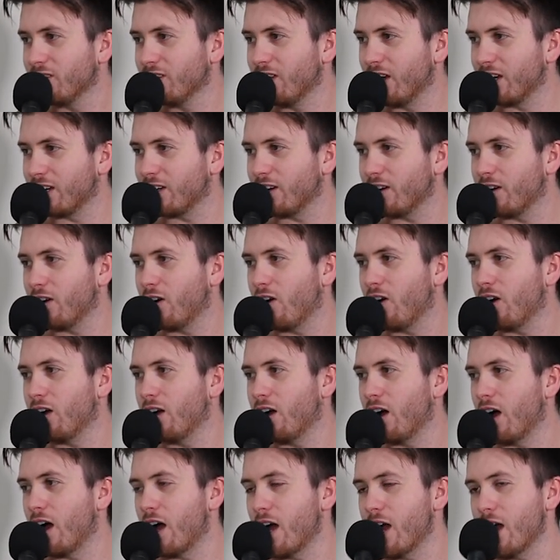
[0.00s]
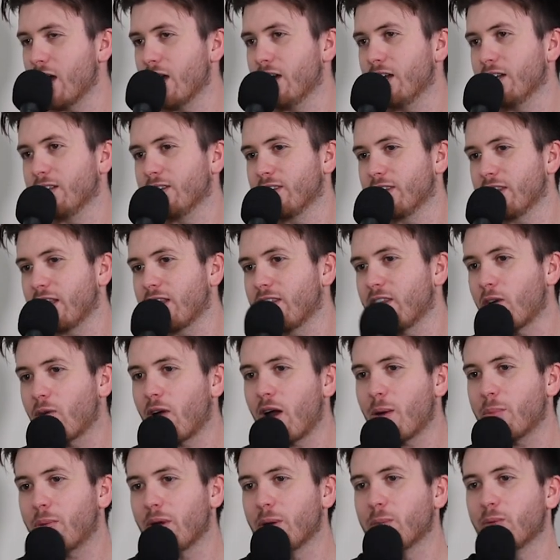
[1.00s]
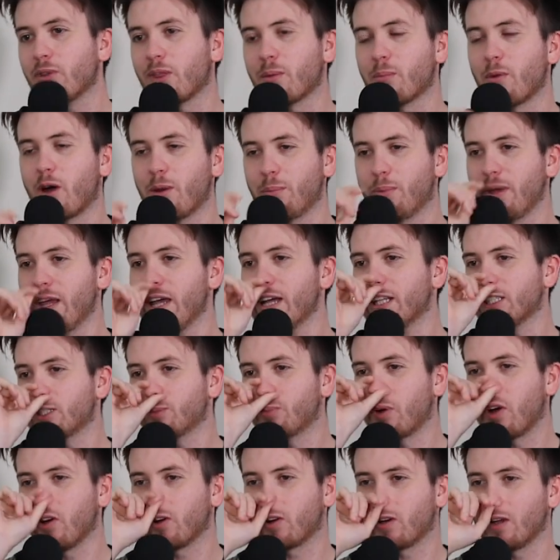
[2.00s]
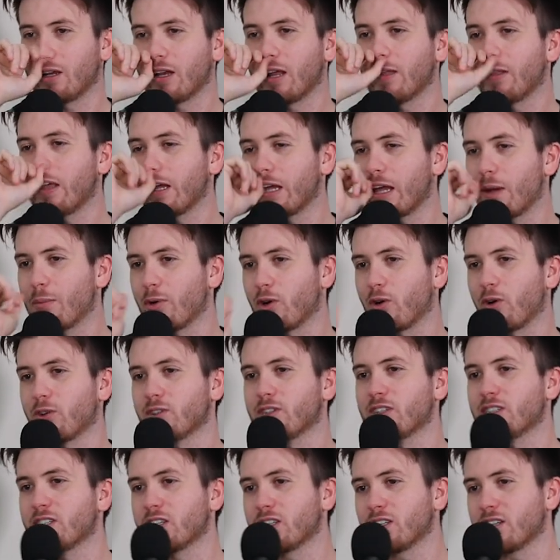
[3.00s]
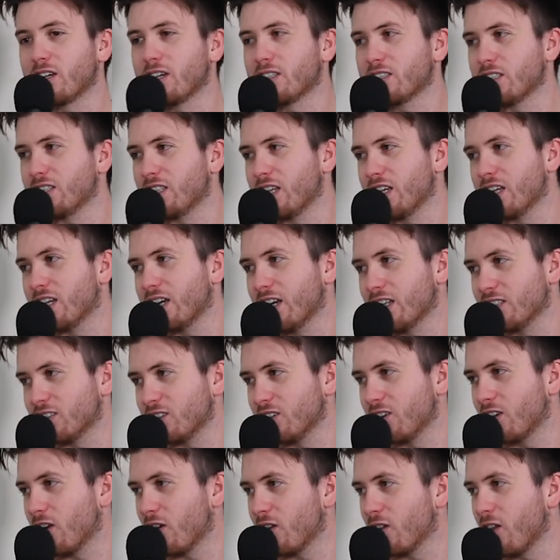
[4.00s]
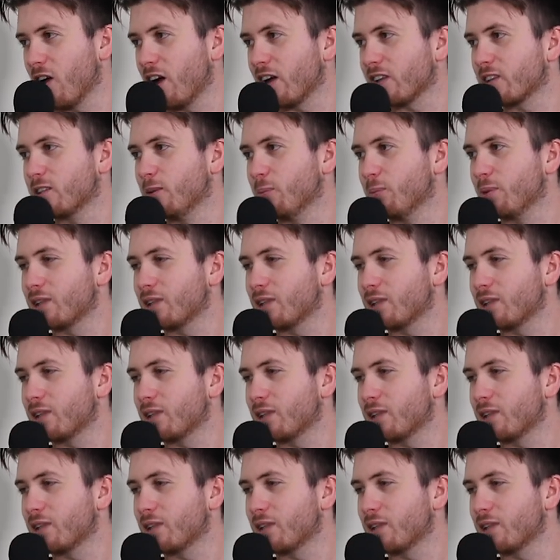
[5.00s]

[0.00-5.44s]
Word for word: Like, Uh, th there are people that might be outspoken and they come across as a, as a dickhead, so you don't like them.